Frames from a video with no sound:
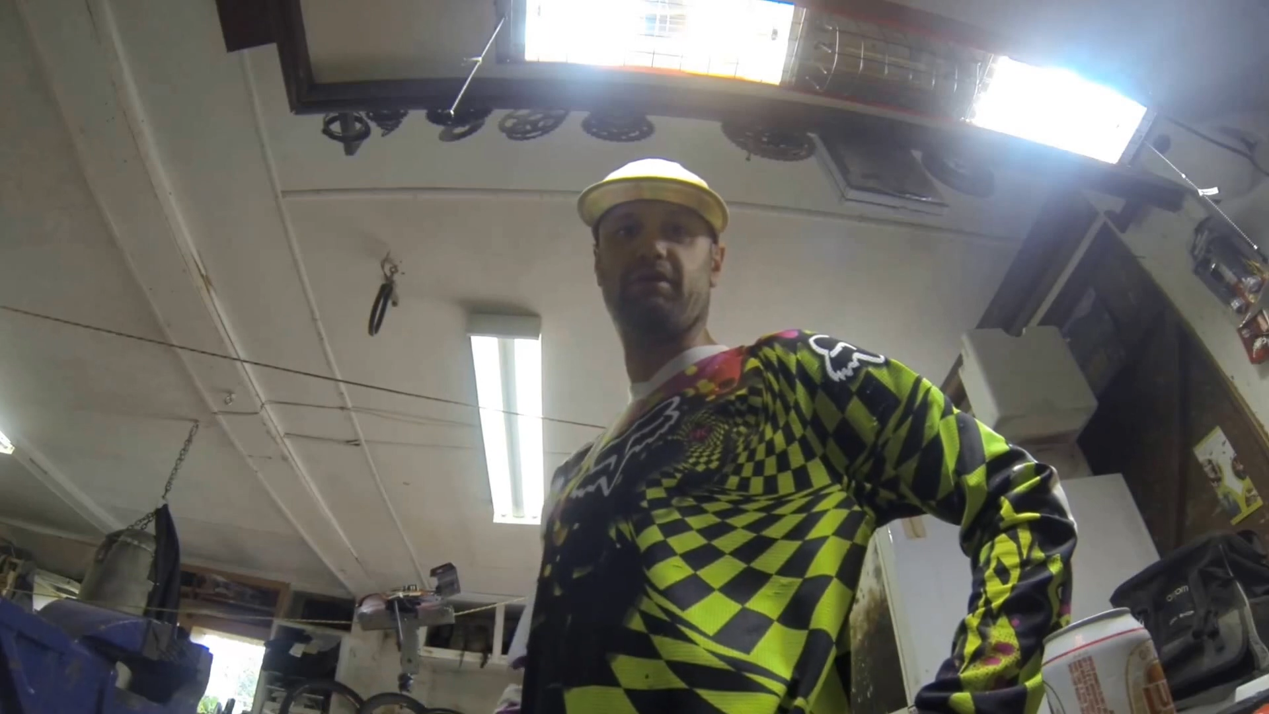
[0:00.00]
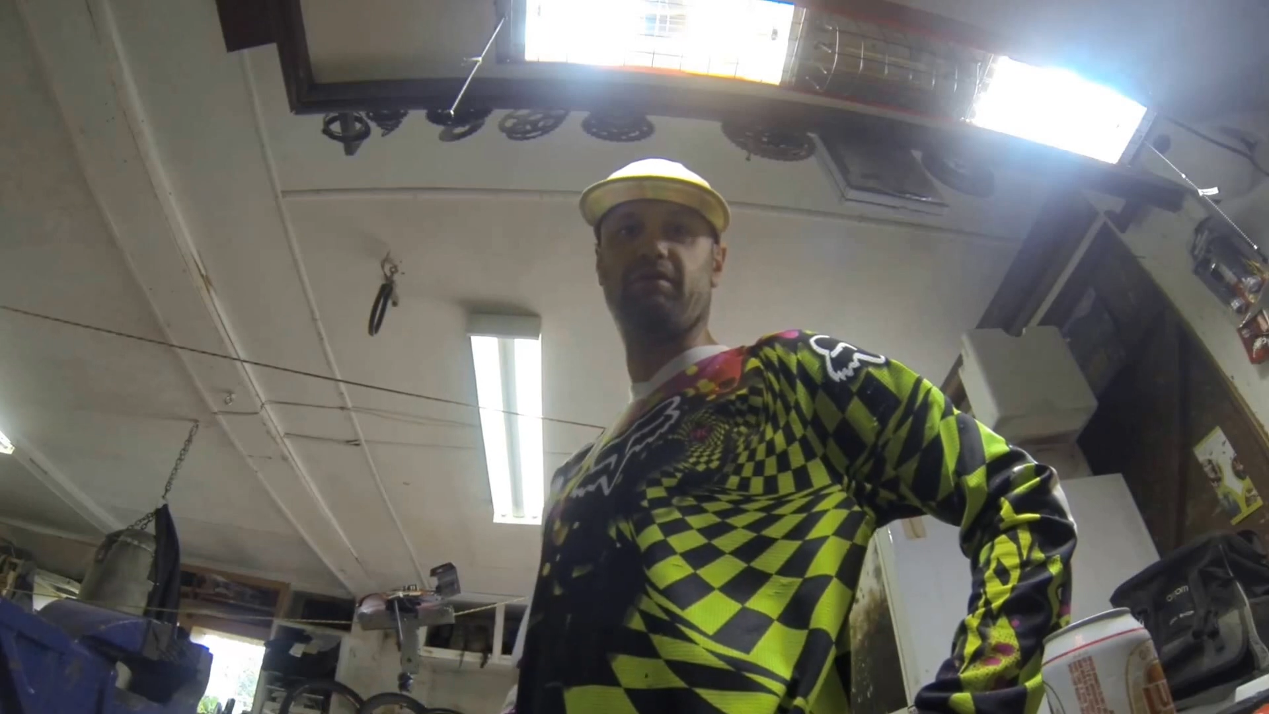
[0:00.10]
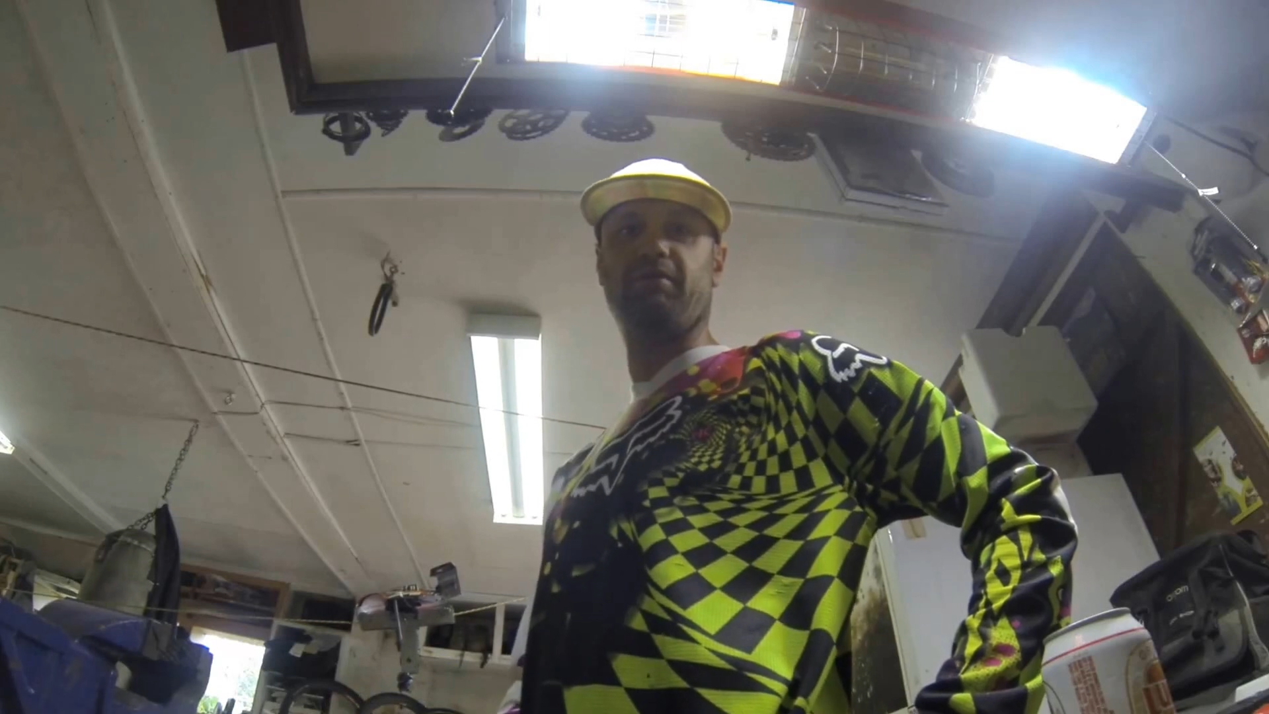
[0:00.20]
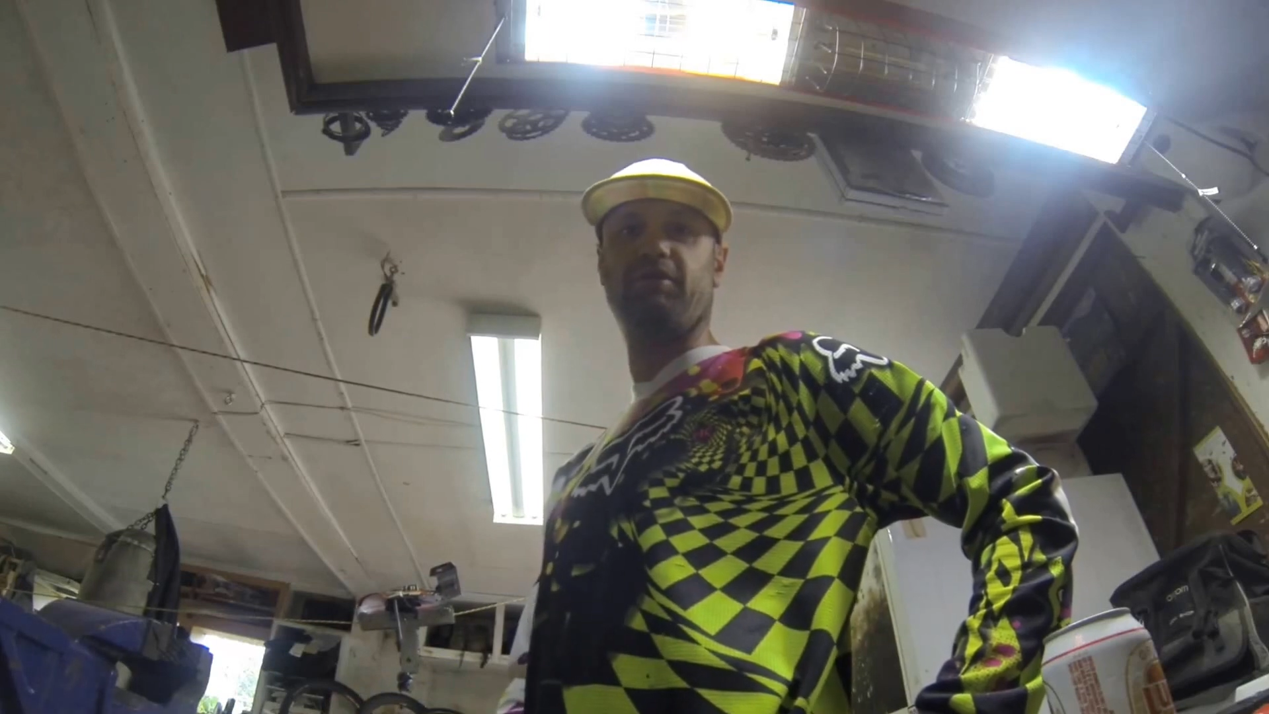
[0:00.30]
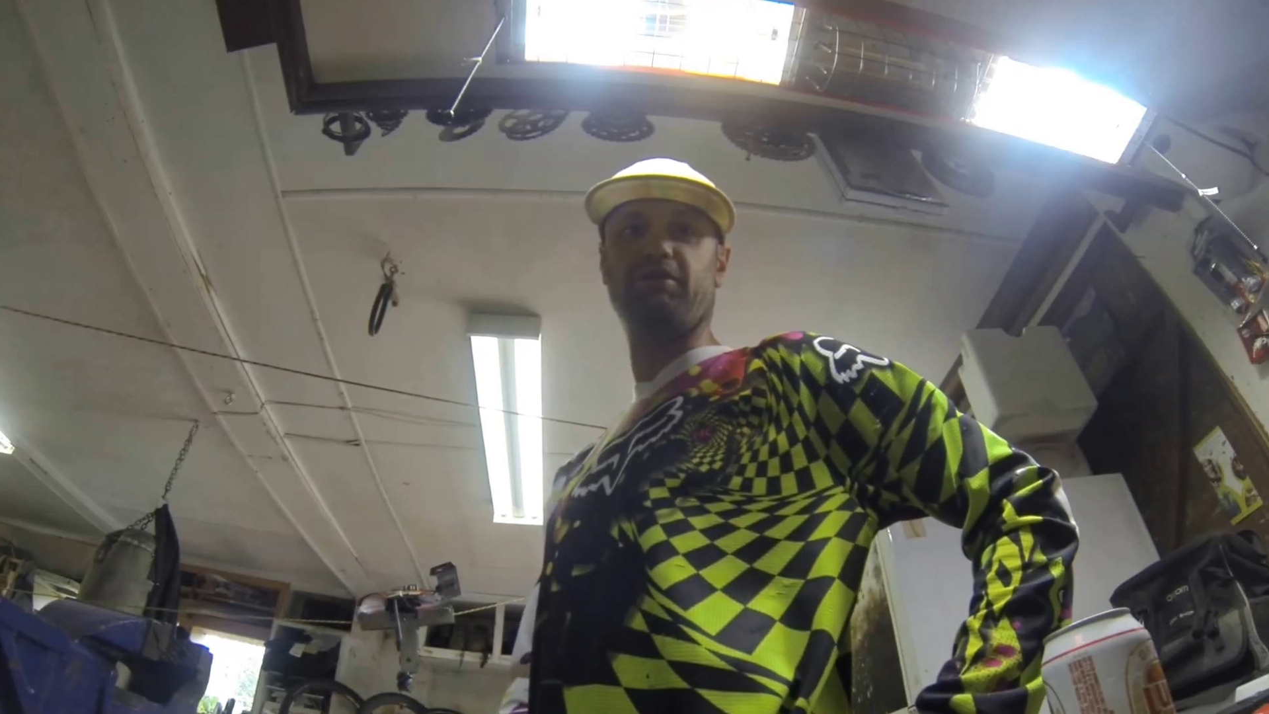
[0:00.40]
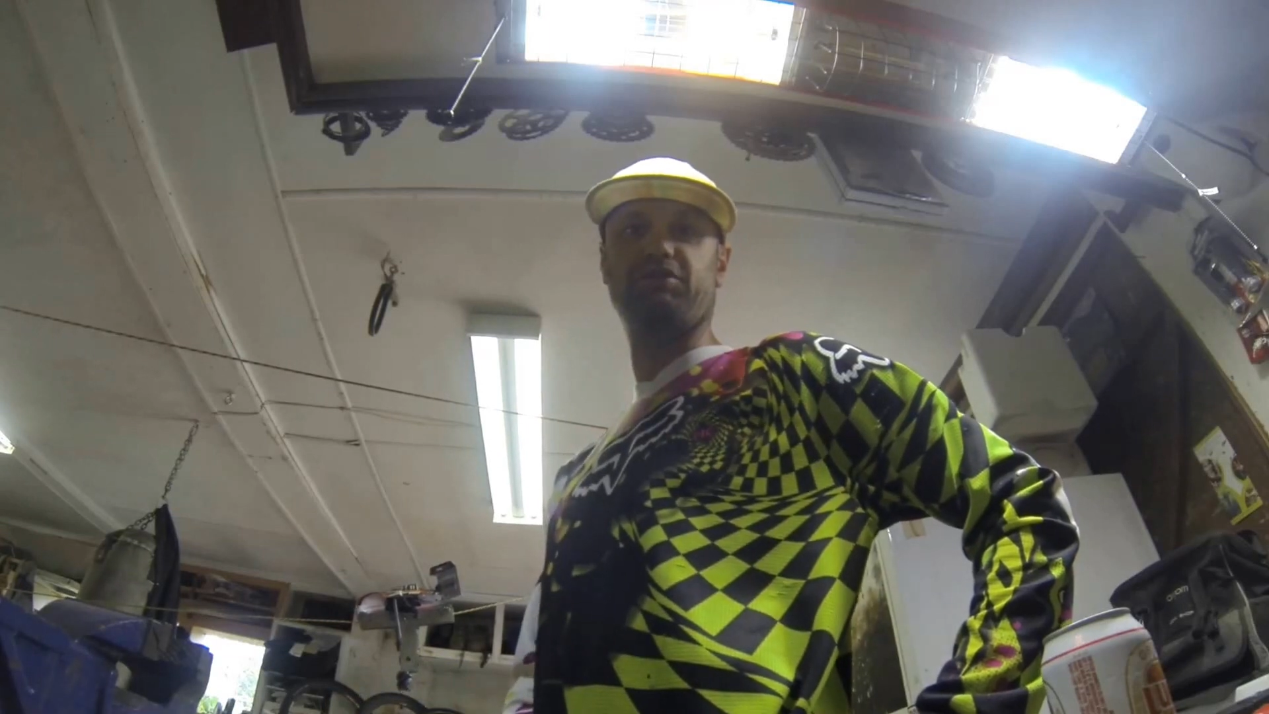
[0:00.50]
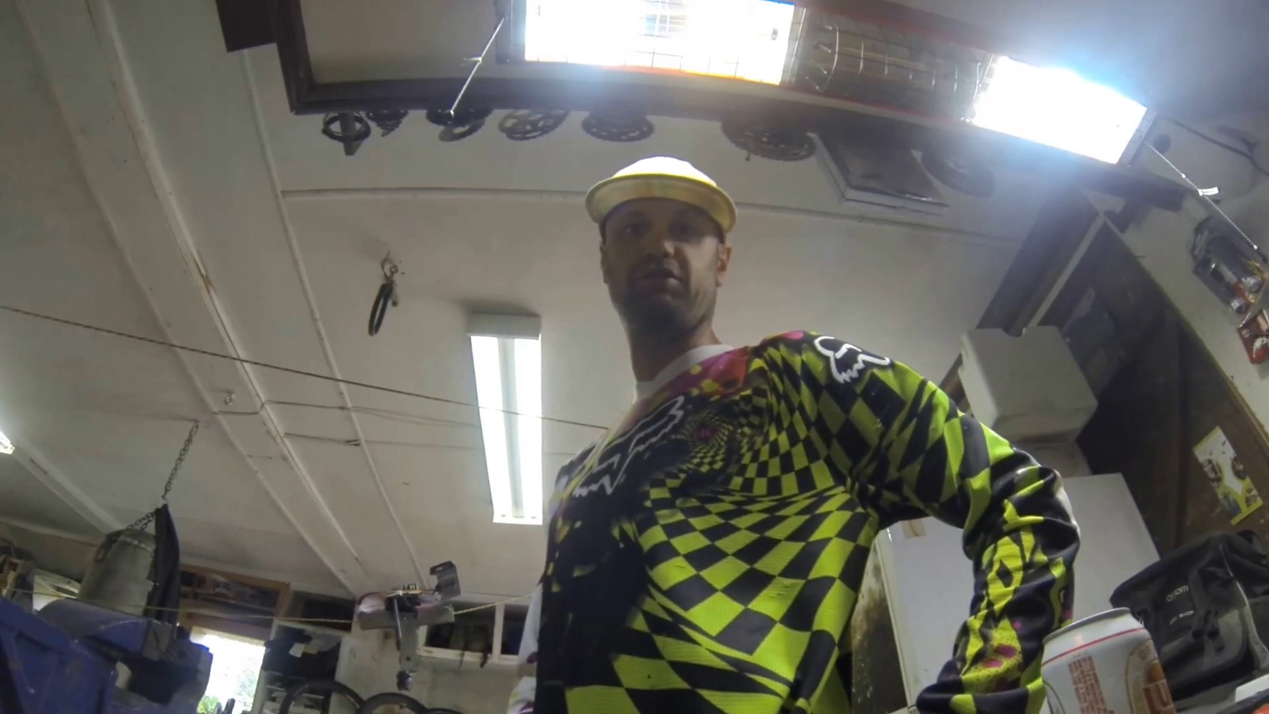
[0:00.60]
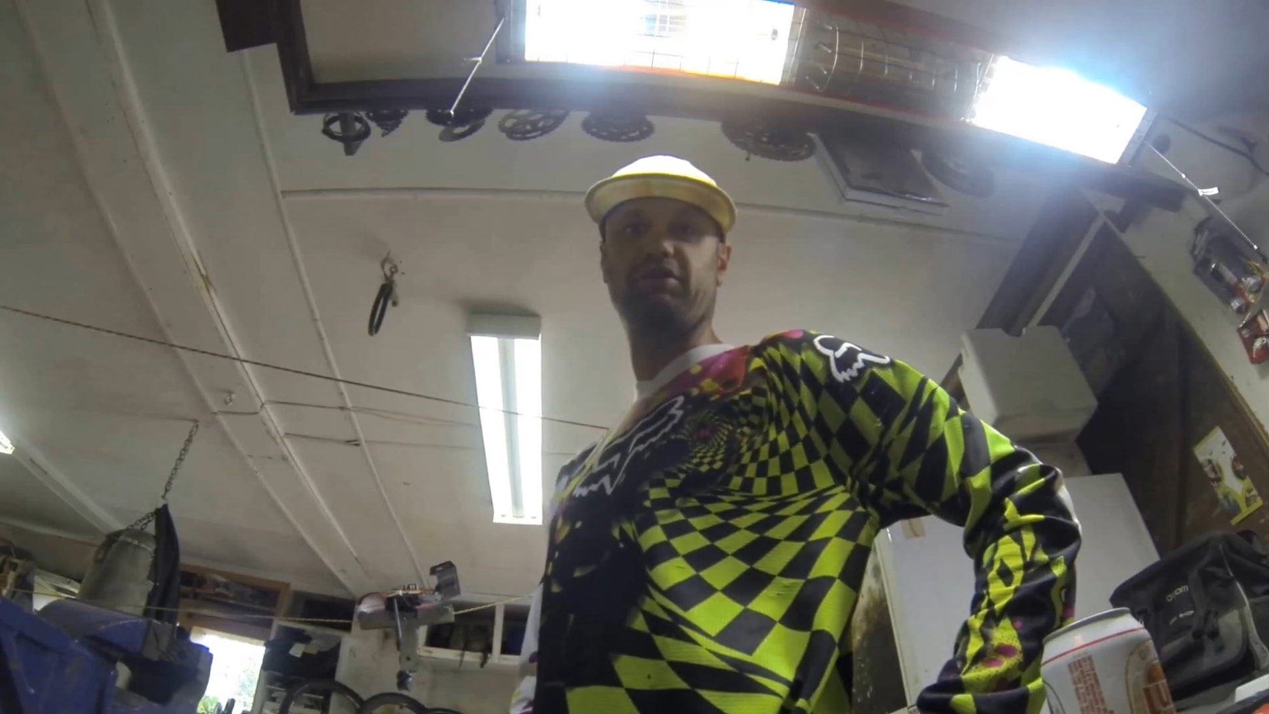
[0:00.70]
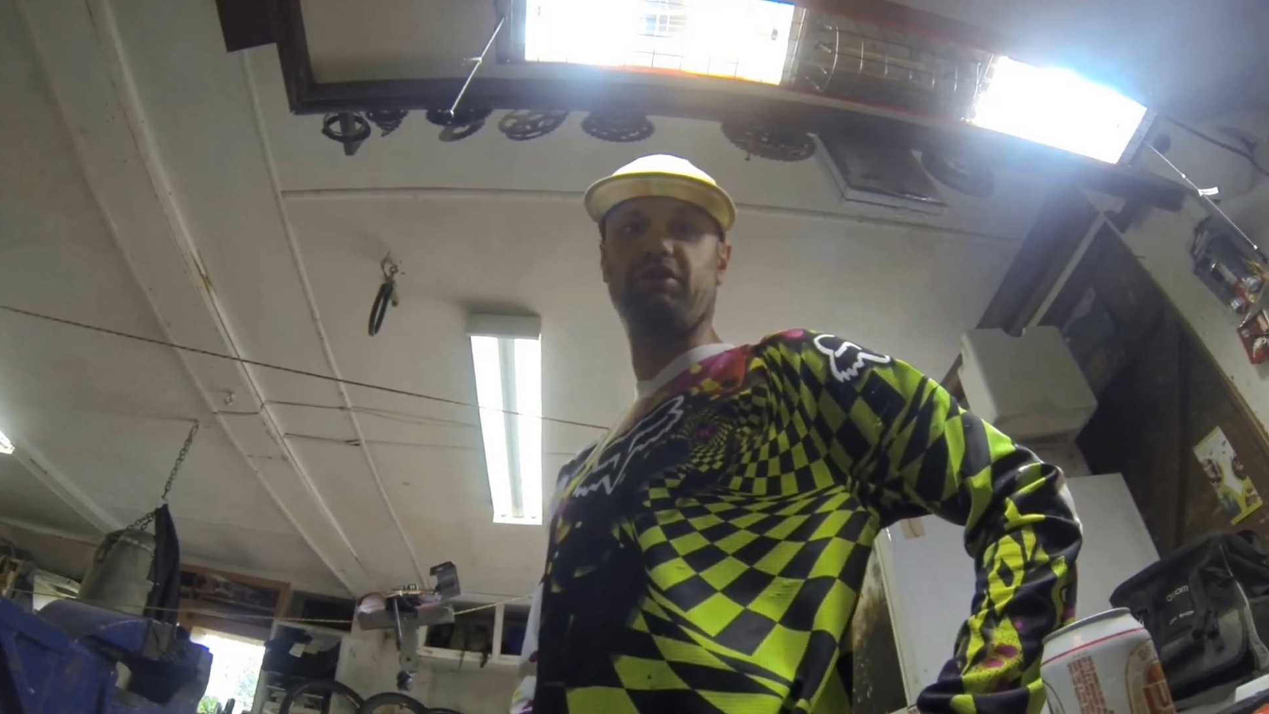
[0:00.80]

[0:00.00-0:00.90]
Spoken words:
remote controlled